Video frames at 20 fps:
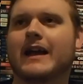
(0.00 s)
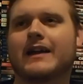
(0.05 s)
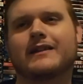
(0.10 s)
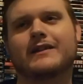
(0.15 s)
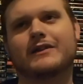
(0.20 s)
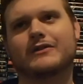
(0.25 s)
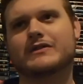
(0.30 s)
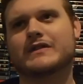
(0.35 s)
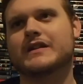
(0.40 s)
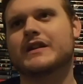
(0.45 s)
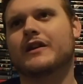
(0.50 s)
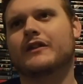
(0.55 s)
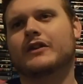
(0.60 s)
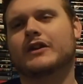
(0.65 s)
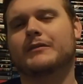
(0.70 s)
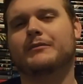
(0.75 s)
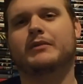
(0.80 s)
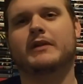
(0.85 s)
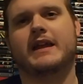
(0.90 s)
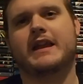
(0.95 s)
there was another
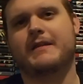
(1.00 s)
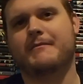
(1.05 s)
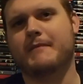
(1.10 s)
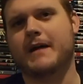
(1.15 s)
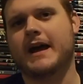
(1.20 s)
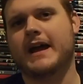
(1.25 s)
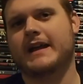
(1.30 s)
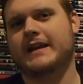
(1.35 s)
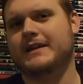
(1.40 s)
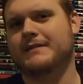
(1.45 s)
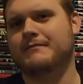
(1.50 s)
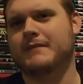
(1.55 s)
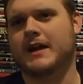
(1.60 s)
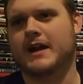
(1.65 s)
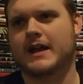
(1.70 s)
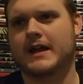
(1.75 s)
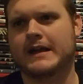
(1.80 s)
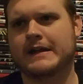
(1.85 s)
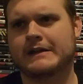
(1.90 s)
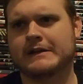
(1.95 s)
complaint of mine in
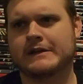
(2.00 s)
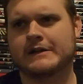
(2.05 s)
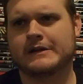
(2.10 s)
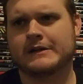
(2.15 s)
my...